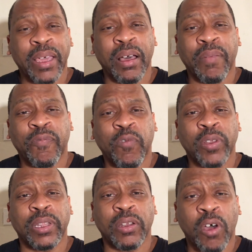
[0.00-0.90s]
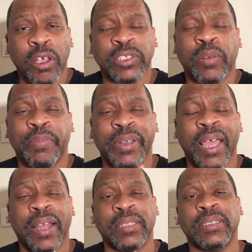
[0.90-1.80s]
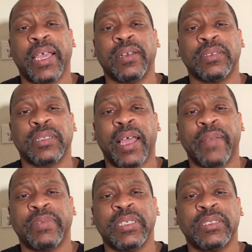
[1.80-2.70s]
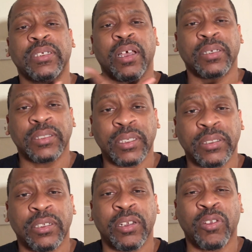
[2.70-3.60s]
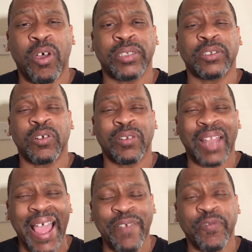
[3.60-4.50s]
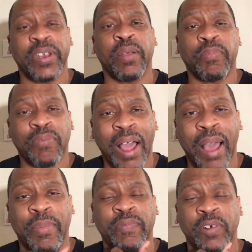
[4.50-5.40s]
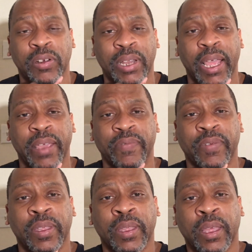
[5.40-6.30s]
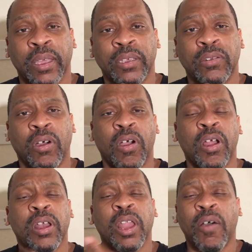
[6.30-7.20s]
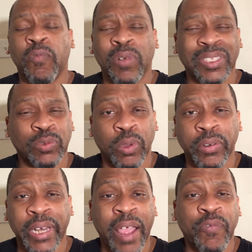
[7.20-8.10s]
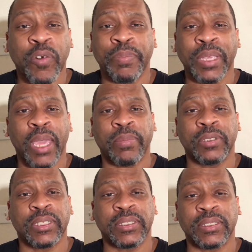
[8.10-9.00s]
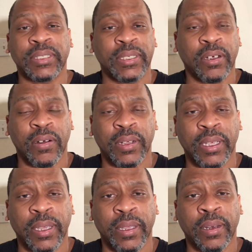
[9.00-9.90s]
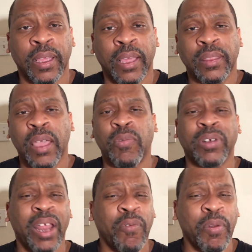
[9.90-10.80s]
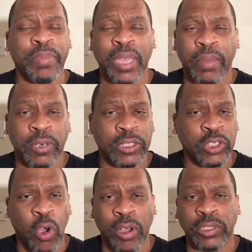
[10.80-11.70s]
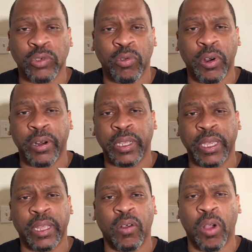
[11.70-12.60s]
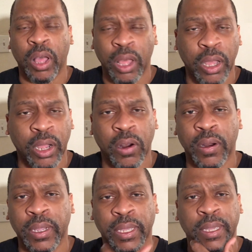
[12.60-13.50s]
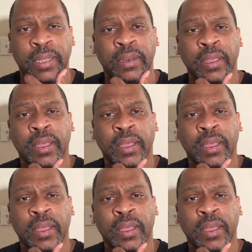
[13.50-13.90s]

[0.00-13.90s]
up for the loss of Breonna Taylor's life. This young sister lost her life in the prime of her life. You know, her loved ones will never be able to see her again. They will never be able to talk to her again or hug her again.